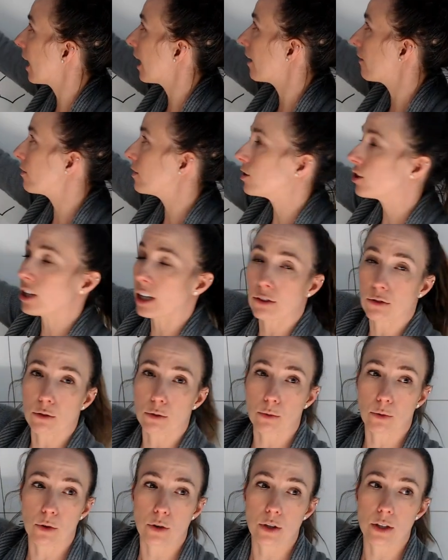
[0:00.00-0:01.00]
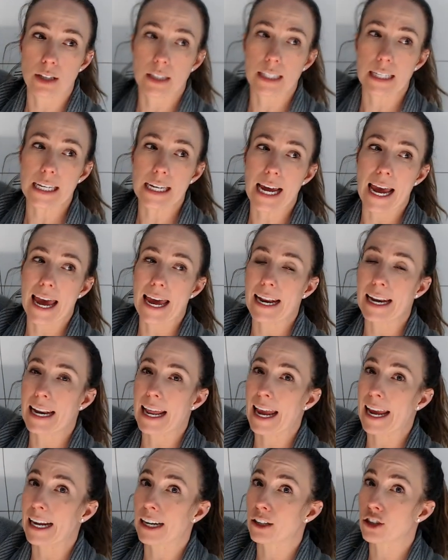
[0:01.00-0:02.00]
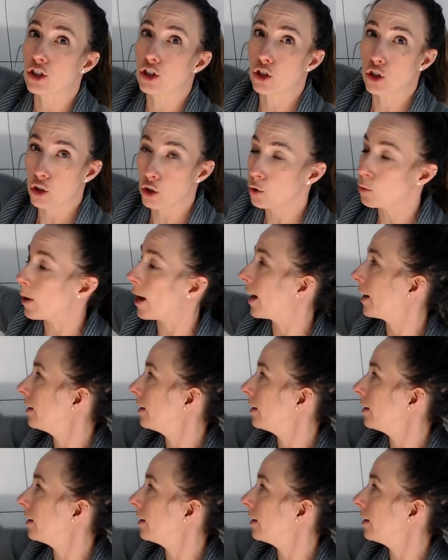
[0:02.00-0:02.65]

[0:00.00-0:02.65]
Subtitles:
the general rule CnH2n.